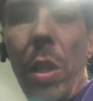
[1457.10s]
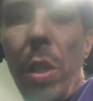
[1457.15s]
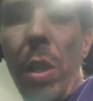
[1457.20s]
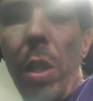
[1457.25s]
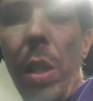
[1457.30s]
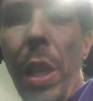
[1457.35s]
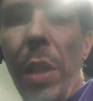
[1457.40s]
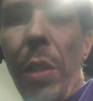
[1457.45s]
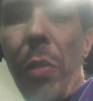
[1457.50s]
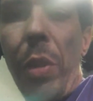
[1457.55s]

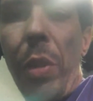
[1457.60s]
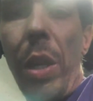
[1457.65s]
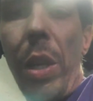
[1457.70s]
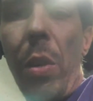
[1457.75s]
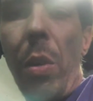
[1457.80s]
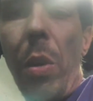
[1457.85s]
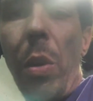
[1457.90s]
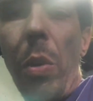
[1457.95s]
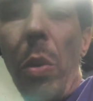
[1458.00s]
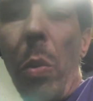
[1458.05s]
Yeah,
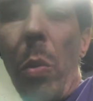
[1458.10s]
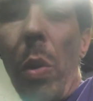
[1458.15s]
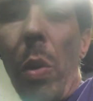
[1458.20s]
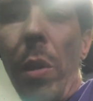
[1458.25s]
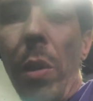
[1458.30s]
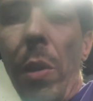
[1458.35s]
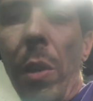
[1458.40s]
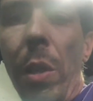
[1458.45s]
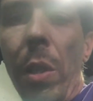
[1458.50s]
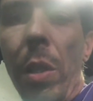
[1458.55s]
300 to
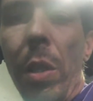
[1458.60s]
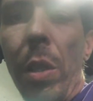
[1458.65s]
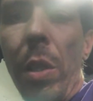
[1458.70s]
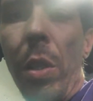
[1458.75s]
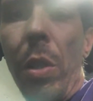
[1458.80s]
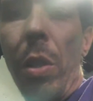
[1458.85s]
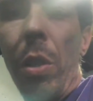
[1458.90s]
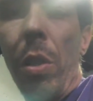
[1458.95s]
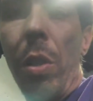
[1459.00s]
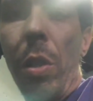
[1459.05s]
1.
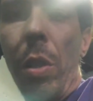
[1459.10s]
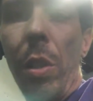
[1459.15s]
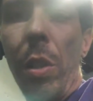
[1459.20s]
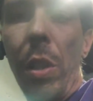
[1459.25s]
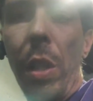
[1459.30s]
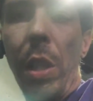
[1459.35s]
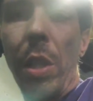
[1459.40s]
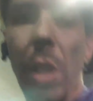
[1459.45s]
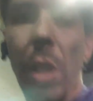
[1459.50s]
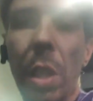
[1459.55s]

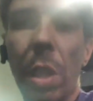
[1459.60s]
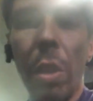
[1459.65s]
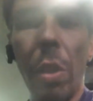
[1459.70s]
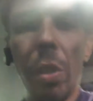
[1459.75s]
That's it.